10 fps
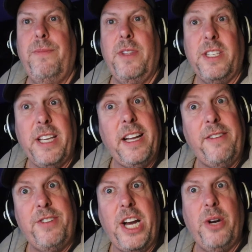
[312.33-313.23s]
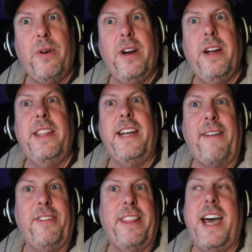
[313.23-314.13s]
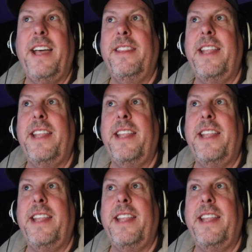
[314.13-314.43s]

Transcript: the 2nd of January, and then after that,